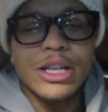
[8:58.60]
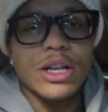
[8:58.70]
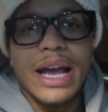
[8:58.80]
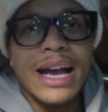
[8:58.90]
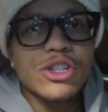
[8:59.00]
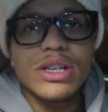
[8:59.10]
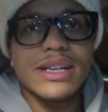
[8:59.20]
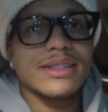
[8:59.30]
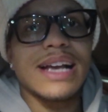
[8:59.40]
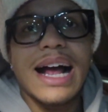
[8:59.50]
The
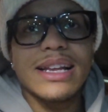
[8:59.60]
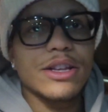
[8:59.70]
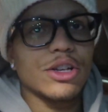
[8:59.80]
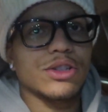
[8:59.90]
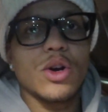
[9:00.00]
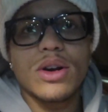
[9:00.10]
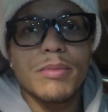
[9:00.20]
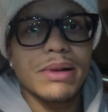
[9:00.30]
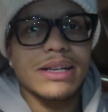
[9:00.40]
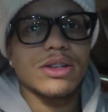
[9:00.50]
engine is solid. There's no
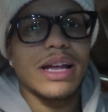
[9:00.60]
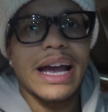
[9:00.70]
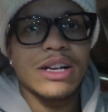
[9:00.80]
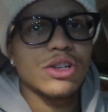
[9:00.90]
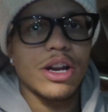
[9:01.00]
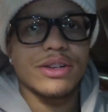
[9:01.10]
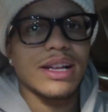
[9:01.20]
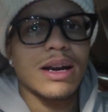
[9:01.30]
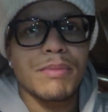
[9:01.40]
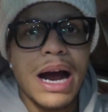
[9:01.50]
complaints on the engine.
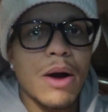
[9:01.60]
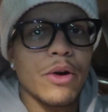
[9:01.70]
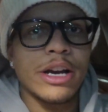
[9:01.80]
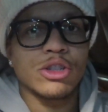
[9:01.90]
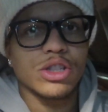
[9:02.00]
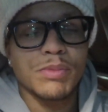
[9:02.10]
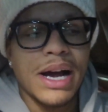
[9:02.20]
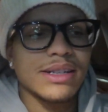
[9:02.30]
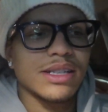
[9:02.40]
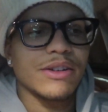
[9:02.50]
There's a lot of power. It's
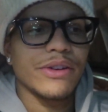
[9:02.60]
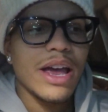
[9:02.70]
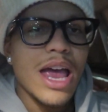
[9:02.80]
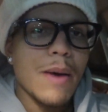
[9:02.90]
responsive.